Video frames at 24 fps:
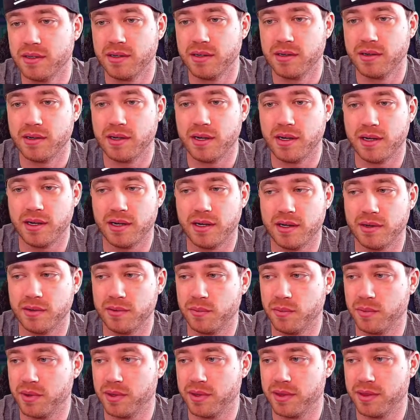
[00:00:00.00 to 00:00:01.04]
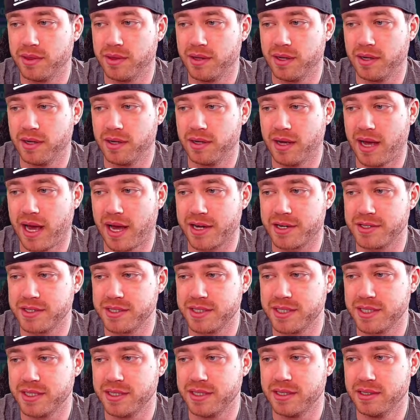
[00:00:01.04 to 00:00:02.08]
with
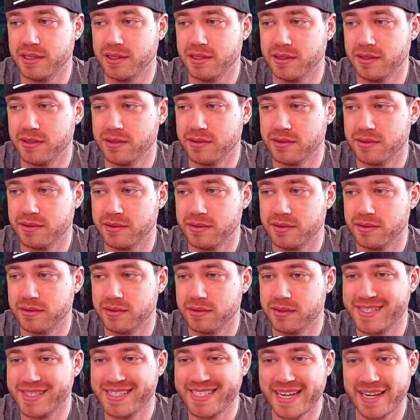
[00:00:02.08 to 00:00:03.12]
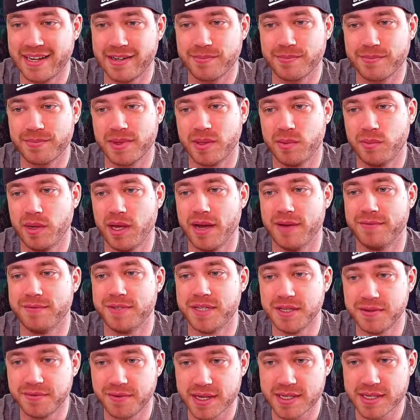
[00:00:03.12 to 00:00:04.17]
accuracy set, we have
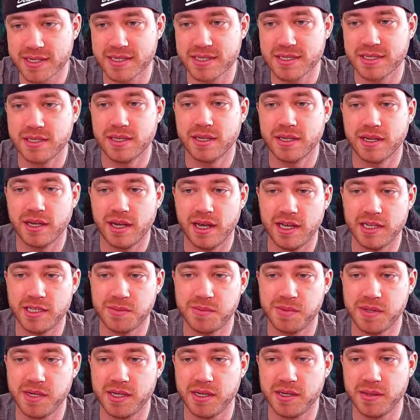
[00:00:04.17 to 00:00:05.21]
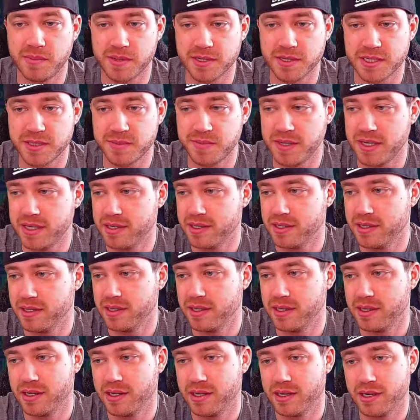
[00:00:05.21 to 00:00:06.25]
defense, HP, but speed.
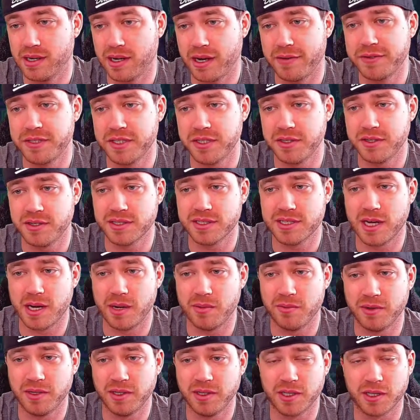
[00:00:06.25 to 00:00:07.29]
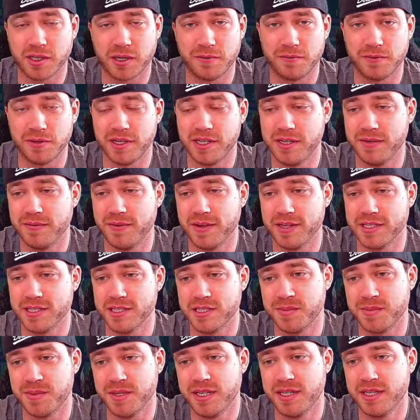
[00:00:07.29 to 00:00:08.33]
Obviously, you can tell I'm really looking for the defense and
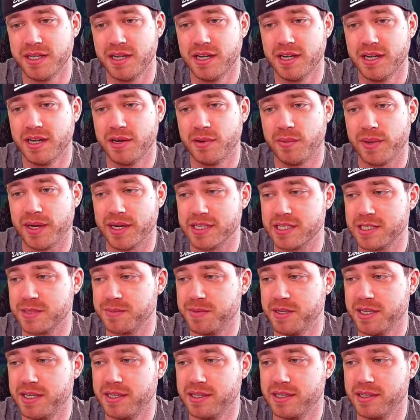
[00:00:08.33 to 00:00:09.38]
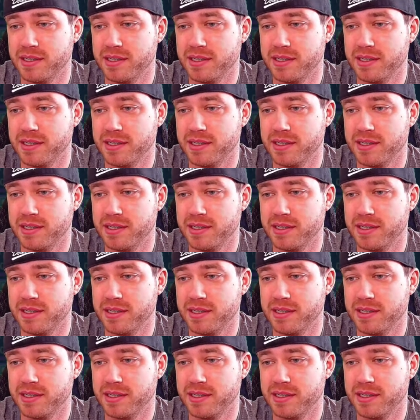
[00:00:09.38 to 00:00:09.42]
speed. We got speed,